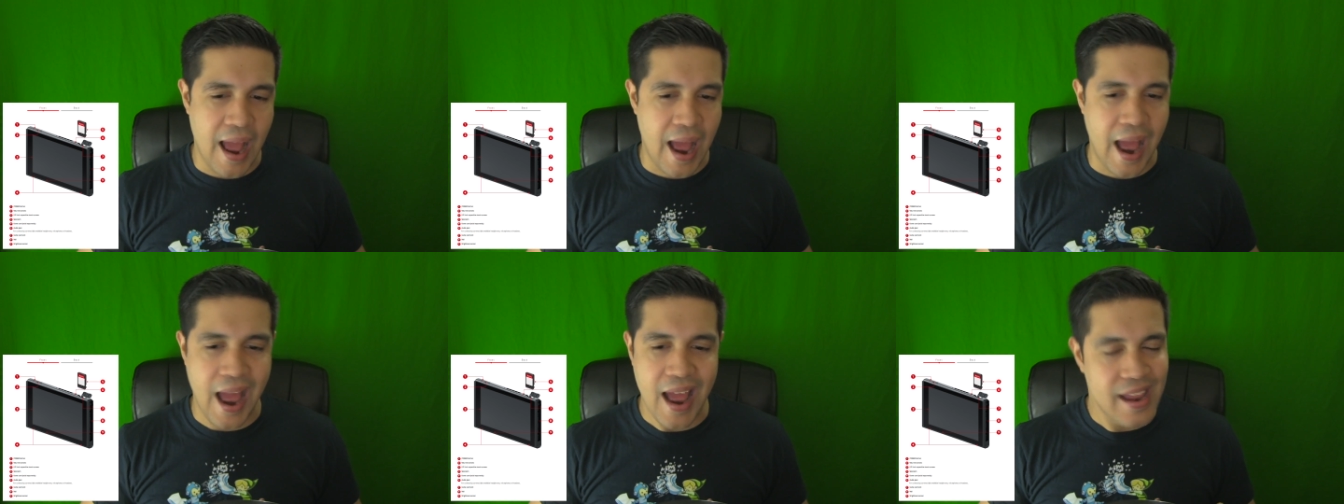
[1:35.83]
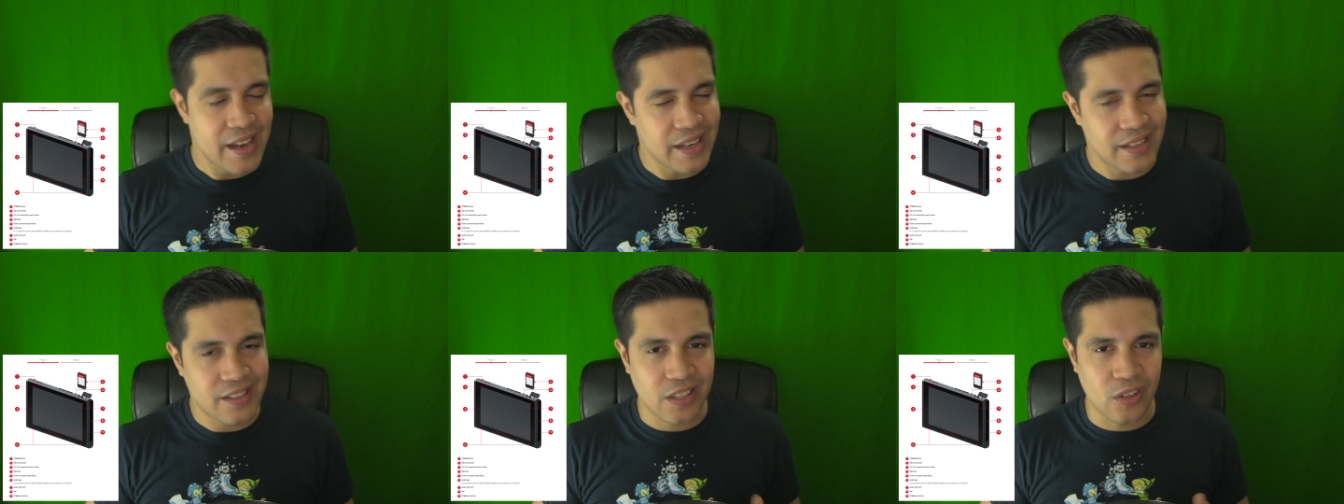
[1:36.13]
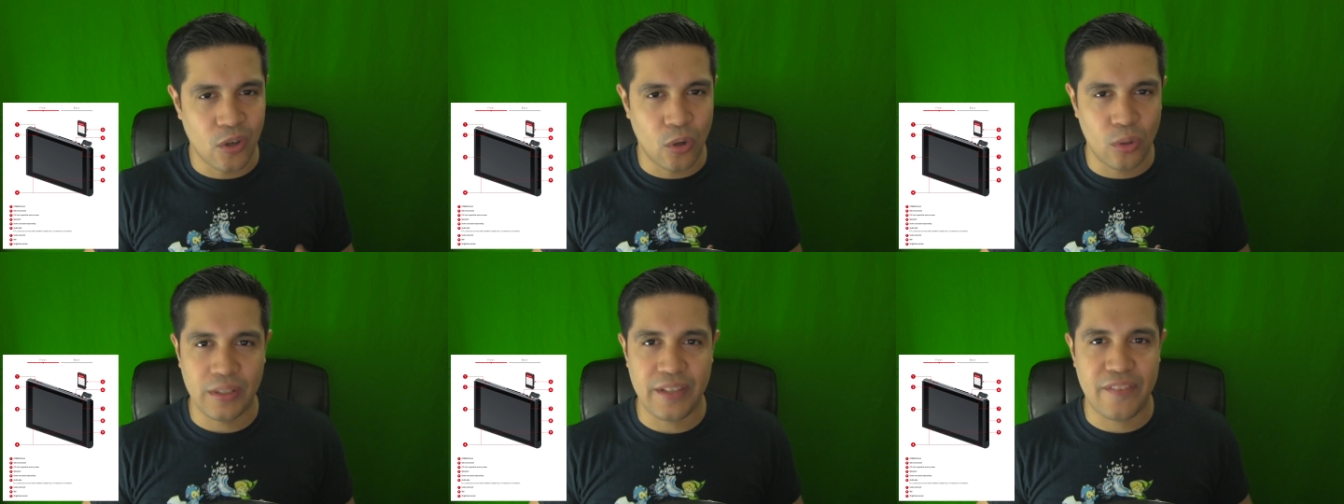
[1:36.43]
I can
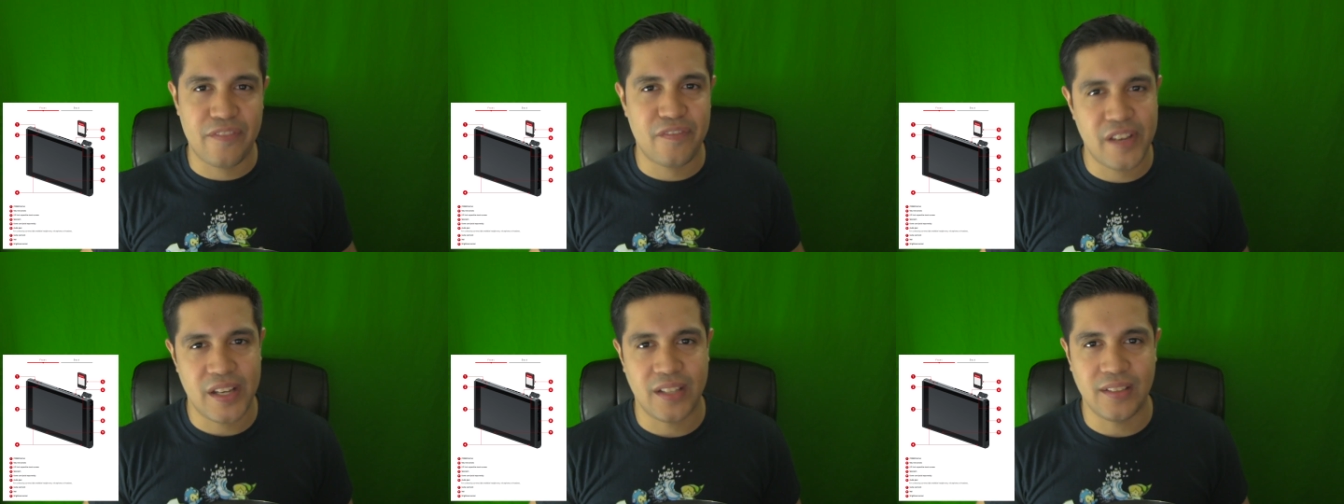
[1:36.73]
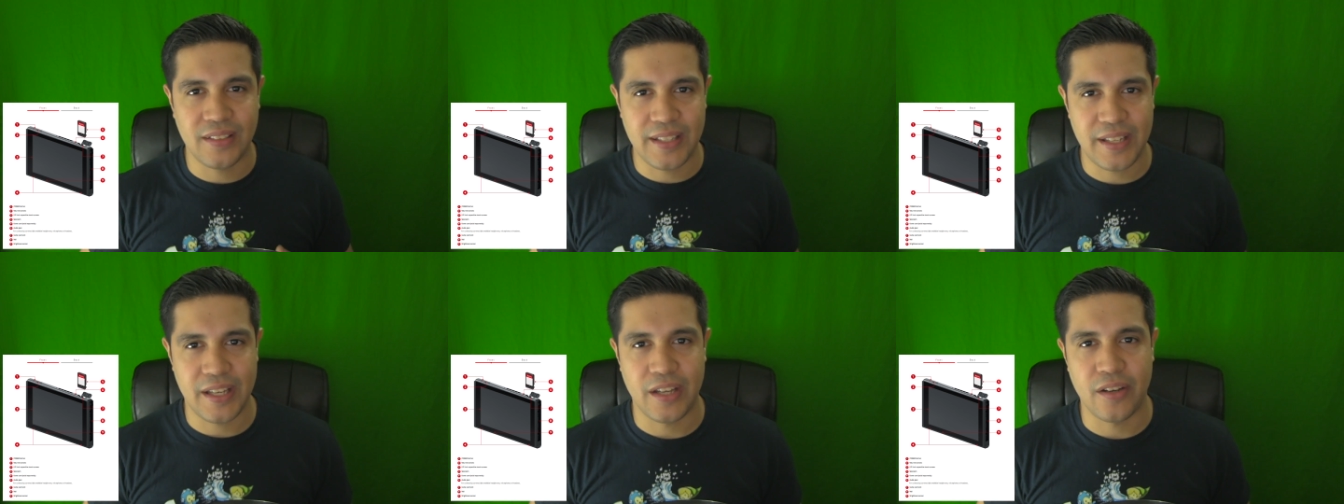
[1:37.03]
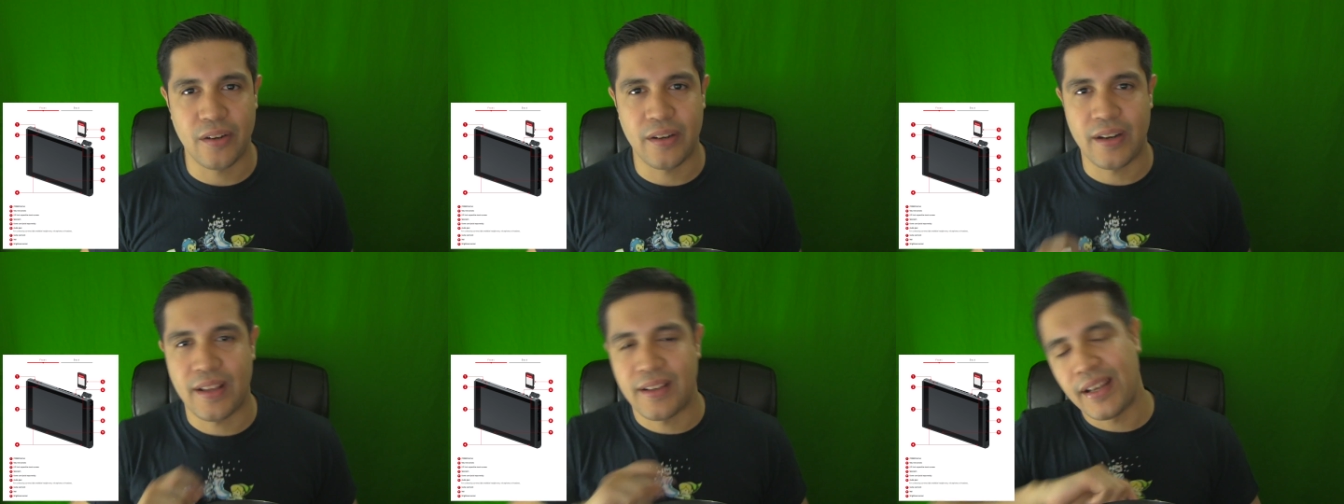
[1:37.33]
only faintly
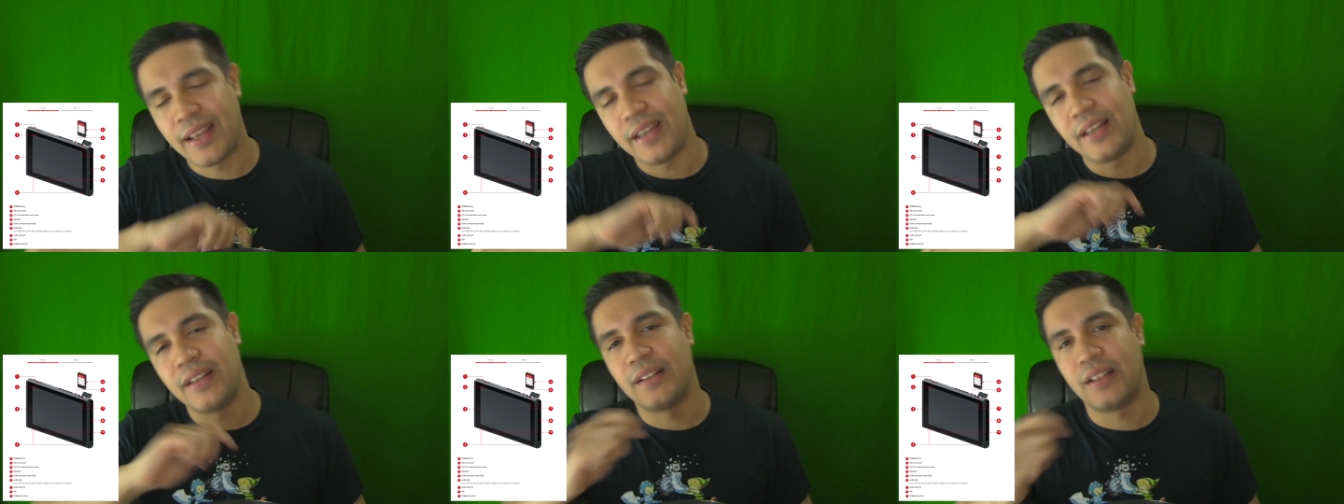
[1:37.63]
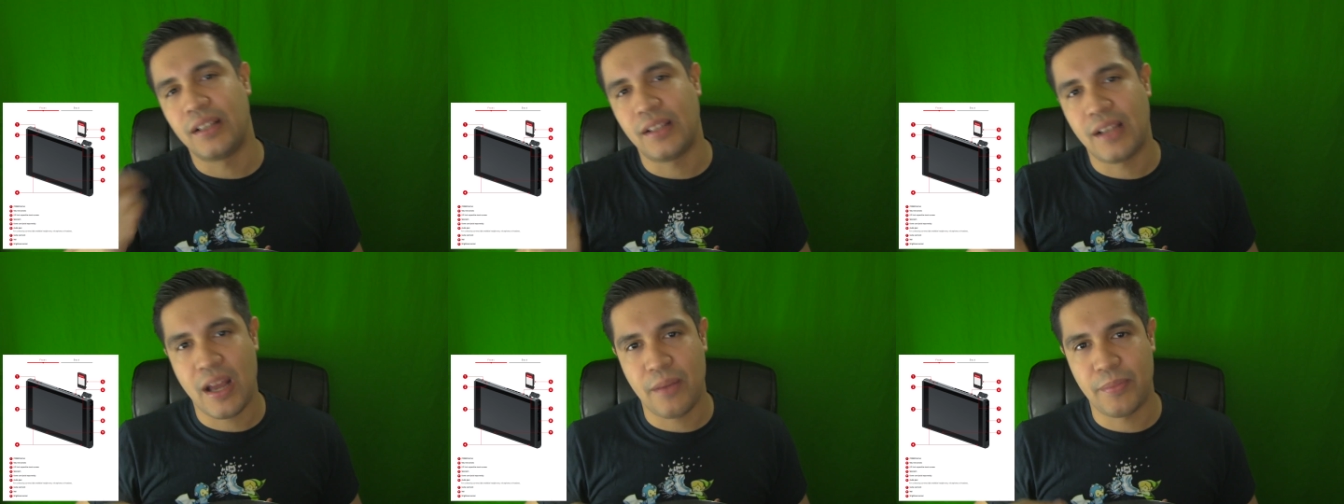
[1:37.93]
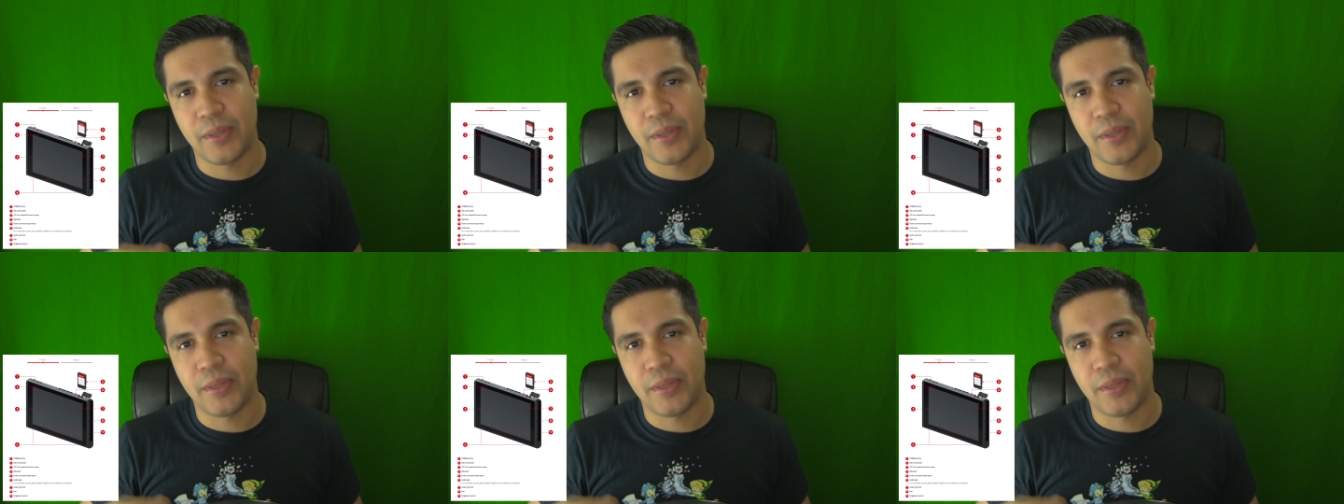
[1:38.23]
hear it, and they didn't allow